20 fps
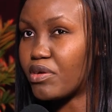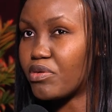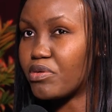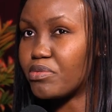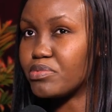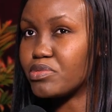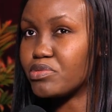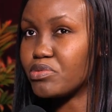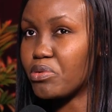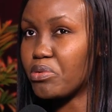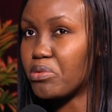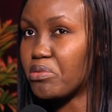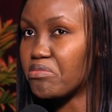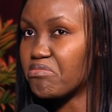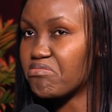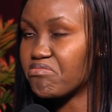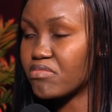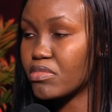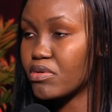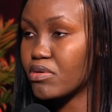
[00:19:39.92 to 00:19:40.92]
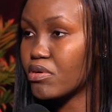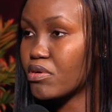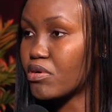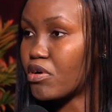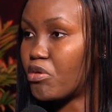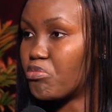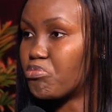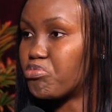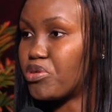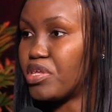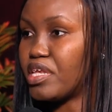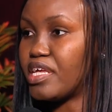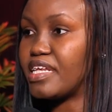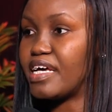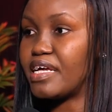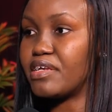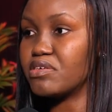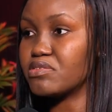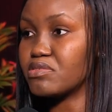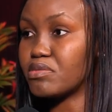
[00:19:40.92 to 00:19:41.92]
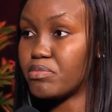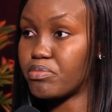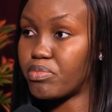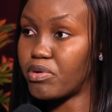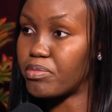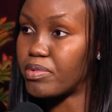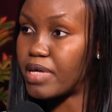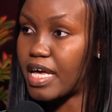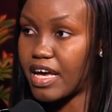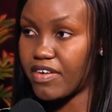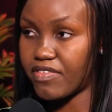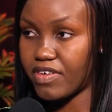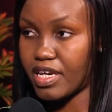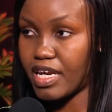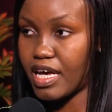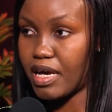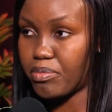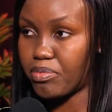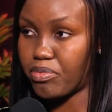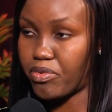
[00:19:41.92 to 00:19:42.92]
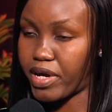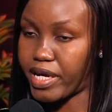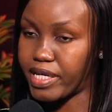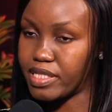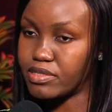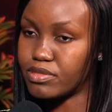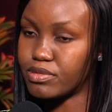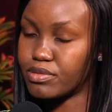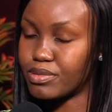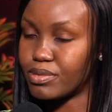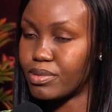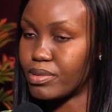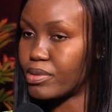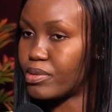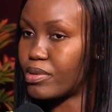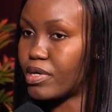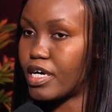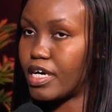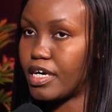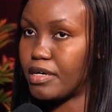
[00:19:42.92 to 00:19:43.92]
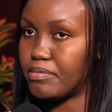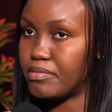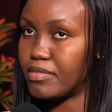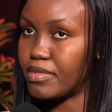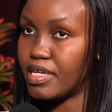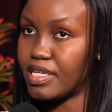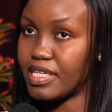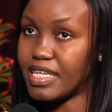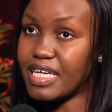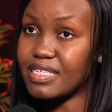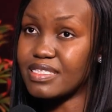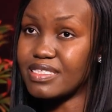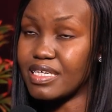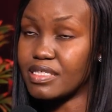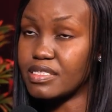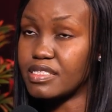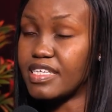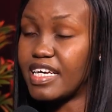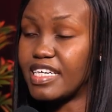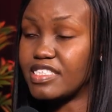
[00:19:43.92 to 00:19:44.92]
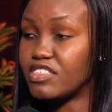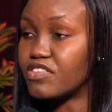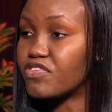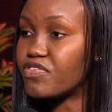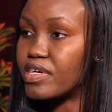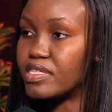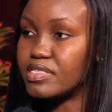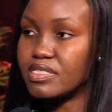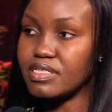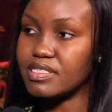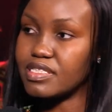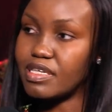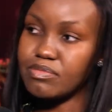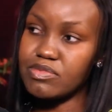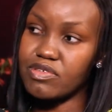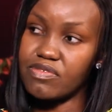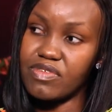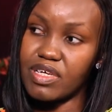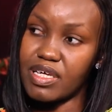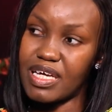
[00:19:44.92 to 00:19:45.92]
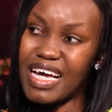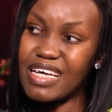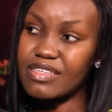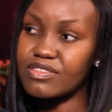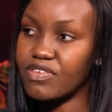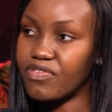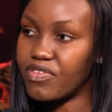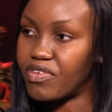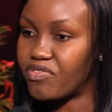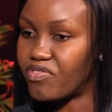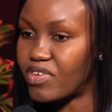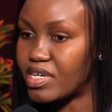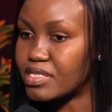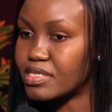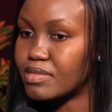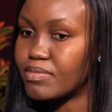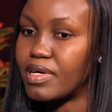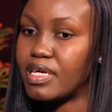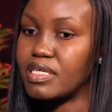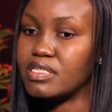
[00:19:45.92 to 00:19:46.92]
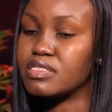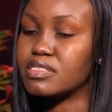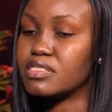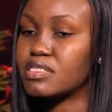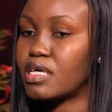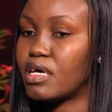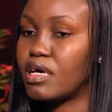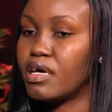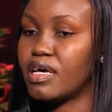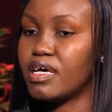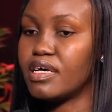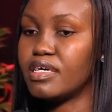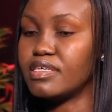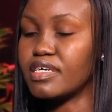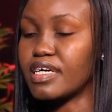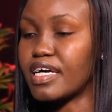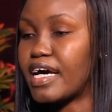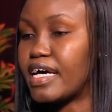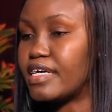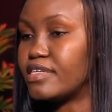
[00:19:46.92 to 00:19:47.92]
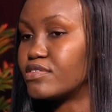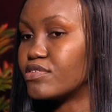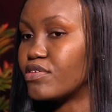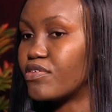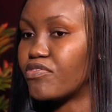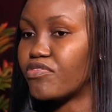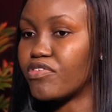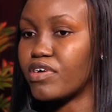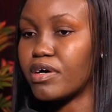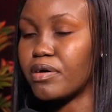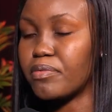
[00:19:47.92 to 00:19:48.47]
crypto company that doesn't probably have an app, right? So in that sense, they are different in terms of the kinds of investment, the kinds of